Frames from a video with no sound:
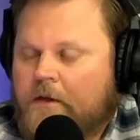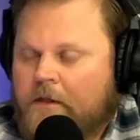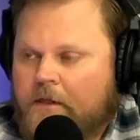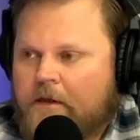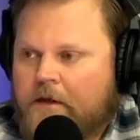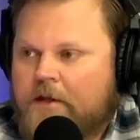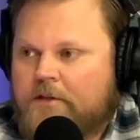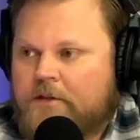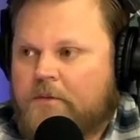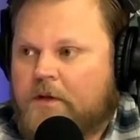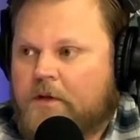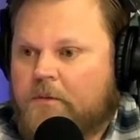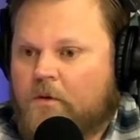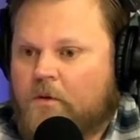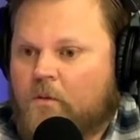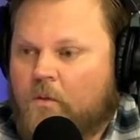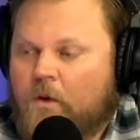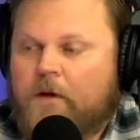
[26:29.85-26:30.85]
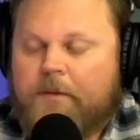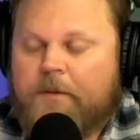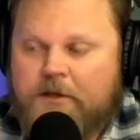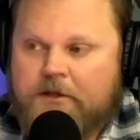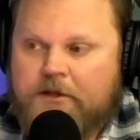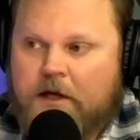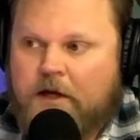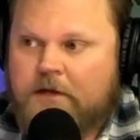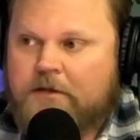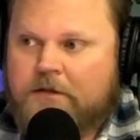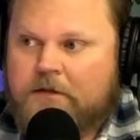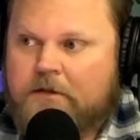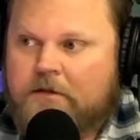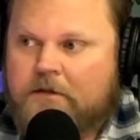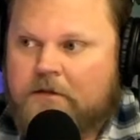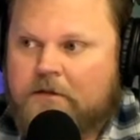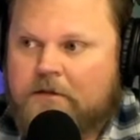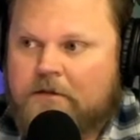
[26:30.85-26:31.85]
These people will be just,
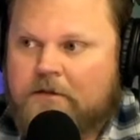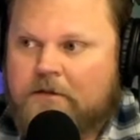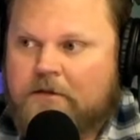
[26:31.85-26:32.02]
right?